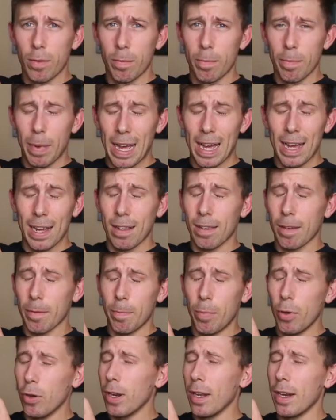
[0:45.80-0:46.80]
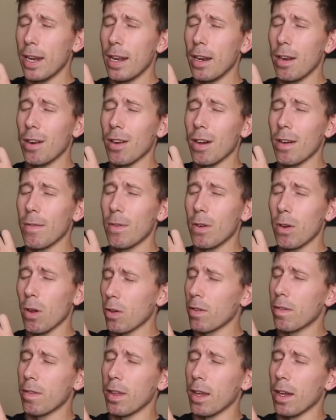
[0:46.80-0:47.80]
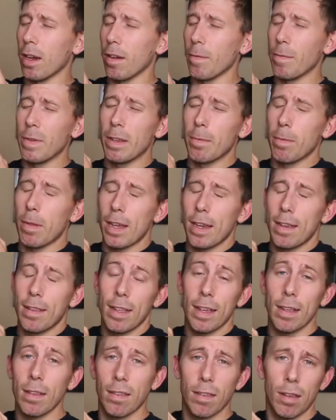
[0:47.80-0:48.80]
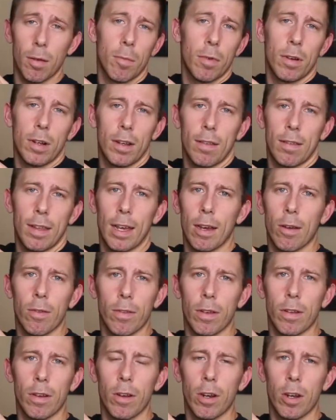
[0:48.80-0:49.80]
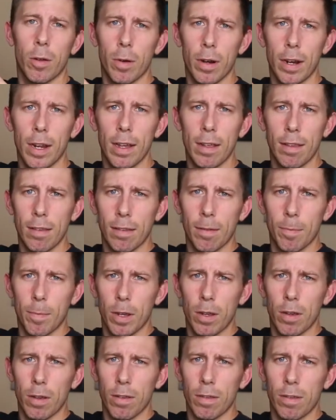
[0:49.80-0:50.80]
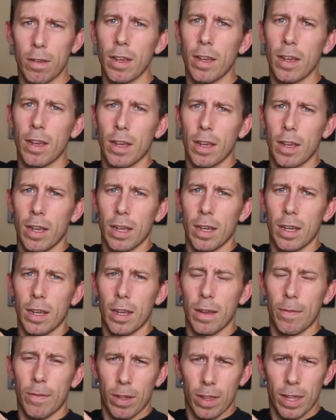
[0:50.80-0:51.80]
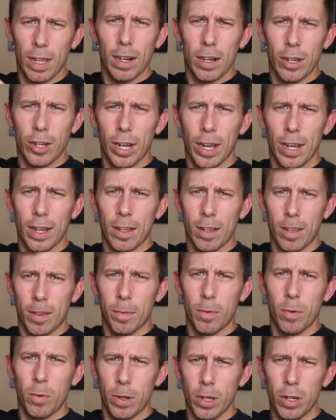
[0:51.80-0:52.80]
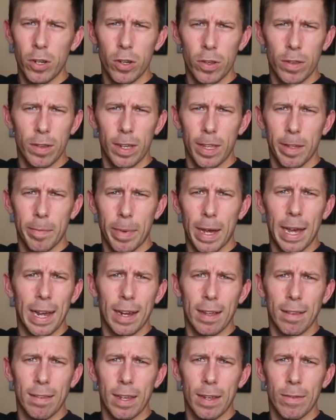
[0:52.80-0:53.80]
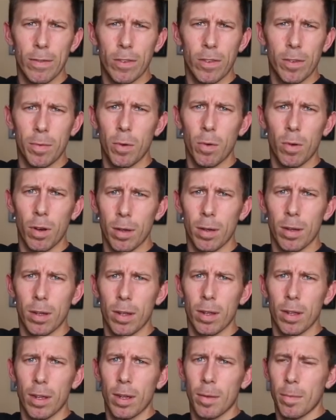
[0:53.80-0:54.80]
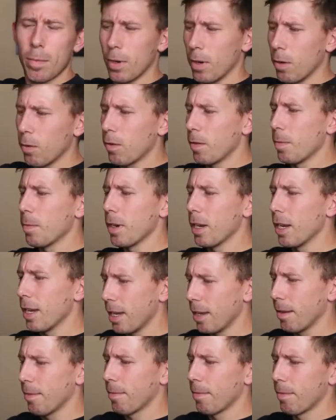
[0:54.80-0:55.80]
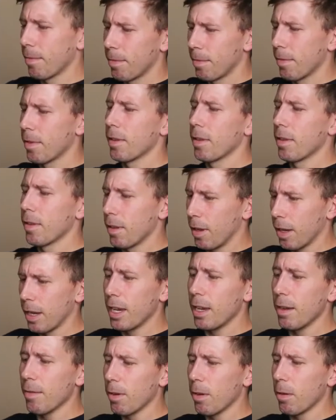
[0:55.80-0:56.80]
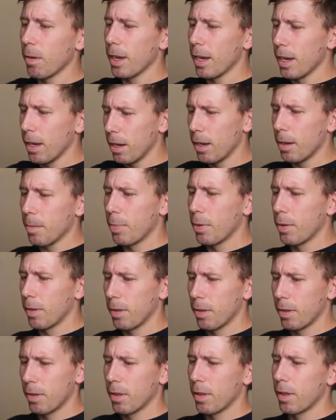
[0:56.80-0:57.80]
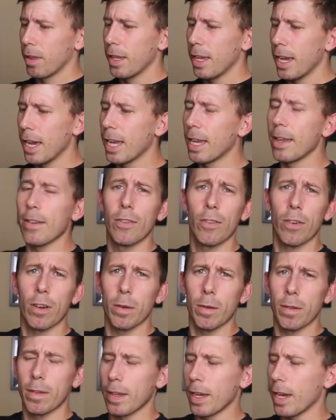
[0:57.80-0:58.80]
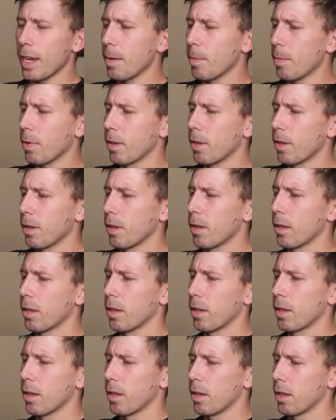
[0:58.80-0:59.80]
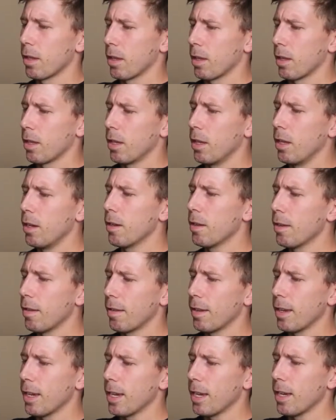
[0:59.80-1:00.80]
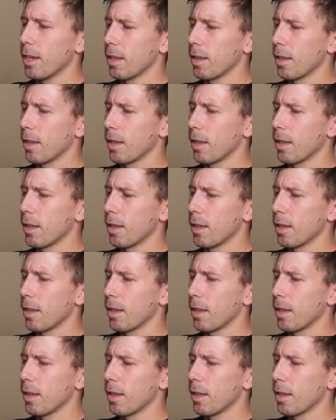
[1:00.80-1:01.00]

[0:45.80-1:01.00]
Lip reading: bag to put it in and I've lost it. I've misplaced it. It's somewhere in this house. I don't know where it is, because if you think the jacket's small, you should see the bag. It's even smaller. But ultimately, I keep rolling it up. The air keeps trying to escape. You can see